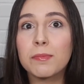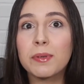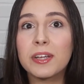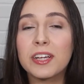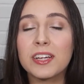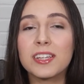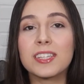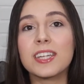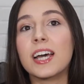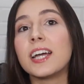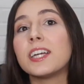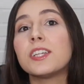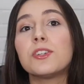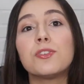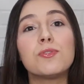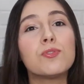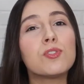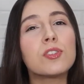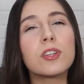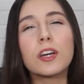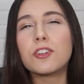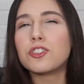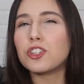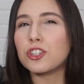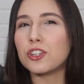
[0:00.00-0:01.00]
because I do
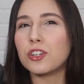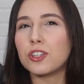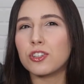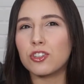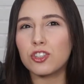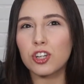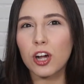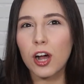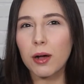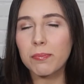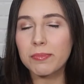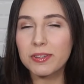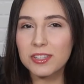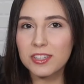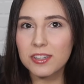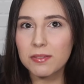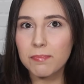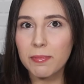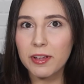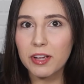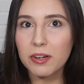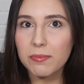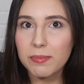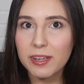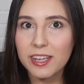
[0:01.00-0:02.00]
such a good job as the
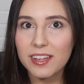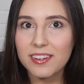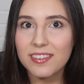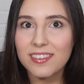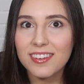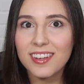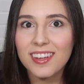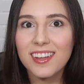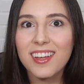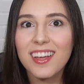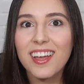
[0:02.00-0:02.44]
mailman.